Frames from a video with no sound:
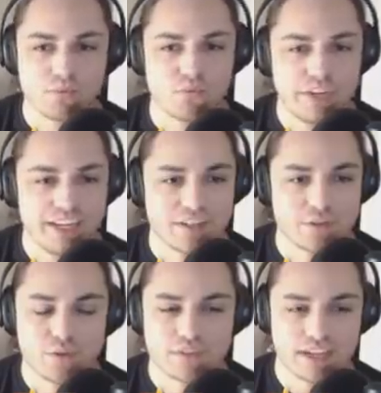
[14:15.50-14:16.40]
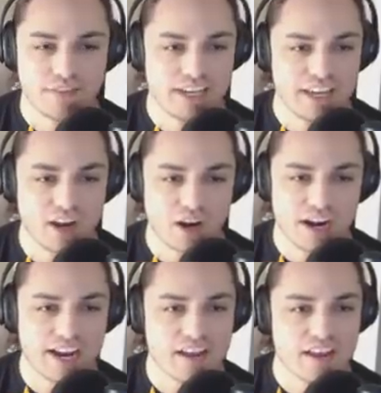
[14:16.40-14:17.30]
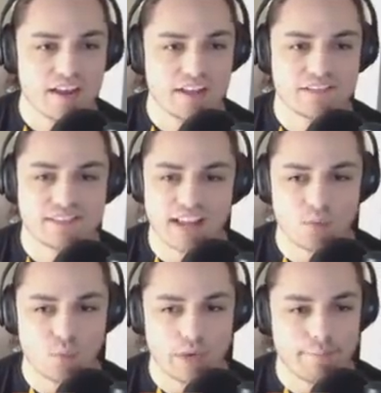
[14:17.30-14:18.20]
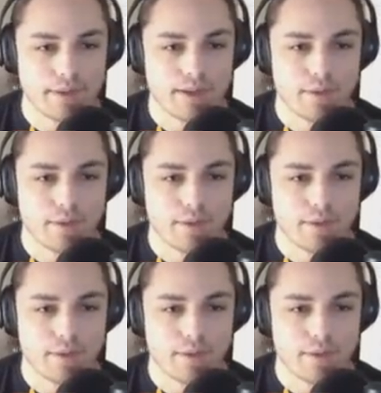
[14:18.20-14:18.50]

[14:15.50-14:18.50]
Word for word: Reed, 2.7 ERA, solid whip.